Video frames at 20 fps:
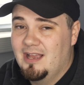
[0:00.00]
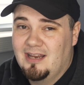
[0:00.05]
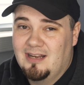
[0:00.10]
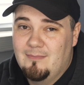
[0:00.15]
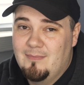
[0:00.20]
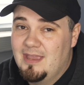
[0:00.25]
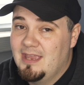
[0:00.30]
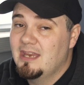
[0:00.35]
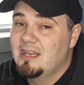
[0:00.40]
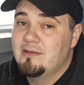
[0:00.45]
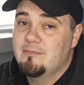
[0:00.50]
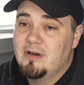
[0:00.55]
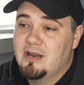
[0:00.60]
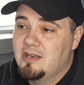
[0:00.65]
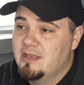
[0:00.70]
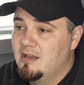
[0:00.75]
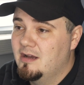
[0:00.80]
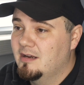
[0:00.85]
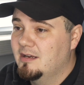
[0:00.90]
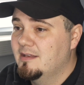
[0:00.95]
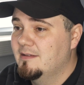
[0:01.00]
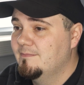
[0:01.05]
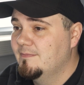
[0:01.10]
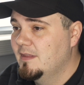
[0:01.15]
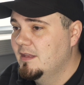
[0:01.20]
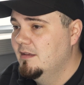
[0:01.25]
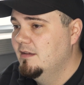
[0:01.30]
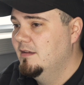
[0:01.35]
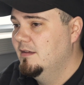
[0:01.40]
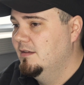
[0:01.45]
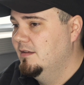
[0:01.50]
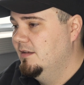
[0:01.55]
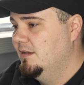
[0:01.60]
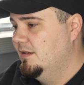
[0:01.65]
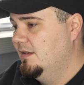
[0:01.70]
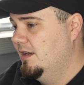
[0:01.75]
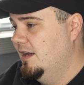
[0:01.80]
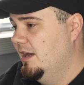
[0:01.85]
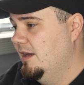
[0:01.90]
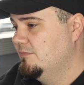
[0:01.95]
going to make any money on it,
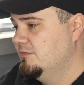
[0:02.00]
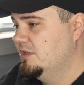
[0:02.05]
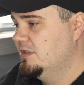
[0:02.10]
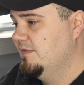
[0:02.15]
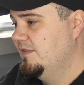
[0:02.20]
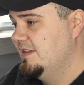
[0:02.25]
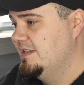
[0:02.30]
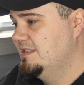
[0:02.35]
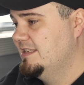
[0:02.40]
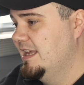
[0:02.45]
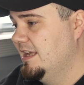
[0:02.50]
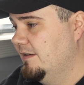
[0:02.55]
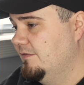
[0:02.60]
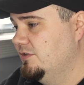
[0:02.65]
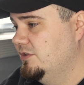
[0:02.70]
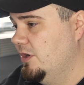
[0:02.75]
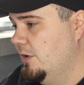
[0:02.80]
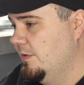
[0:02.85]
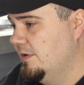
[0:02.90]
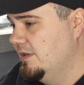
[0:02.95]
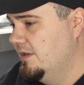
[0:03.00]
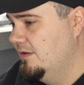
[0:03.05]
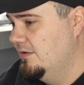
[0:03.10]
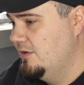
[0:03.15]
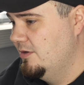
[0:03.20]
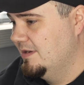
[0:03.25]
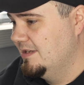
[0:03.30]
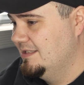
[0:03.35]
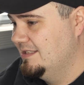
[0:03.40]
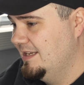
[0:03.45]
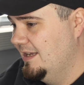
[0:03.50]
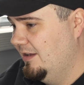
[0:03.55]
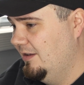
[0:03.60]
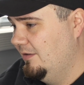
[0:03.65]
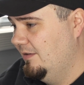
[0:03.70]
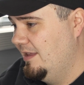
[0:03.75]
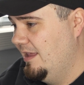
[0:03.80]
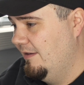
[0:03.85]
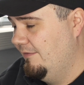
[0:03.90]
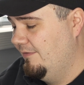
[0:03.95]
just for the sake of showing you. You can
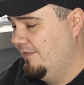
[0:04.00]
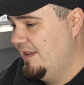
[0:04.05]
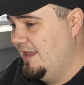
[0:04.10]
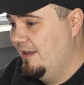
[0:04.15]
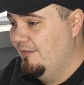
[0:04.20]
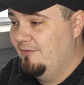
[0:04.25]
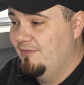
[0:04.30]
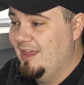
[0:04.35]
tell if